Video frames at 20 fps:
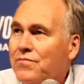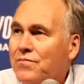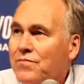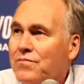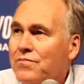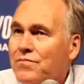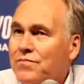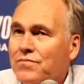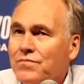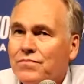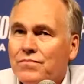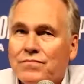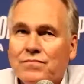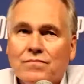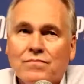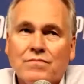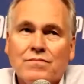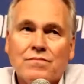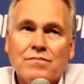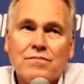
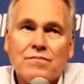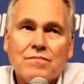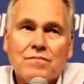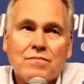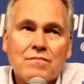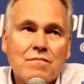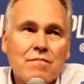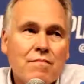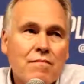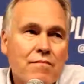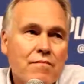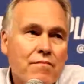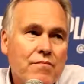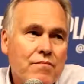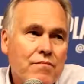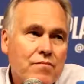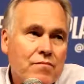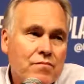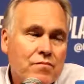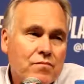
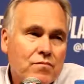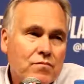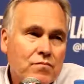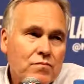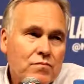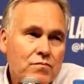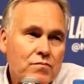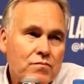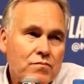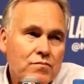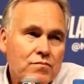(no one is talking)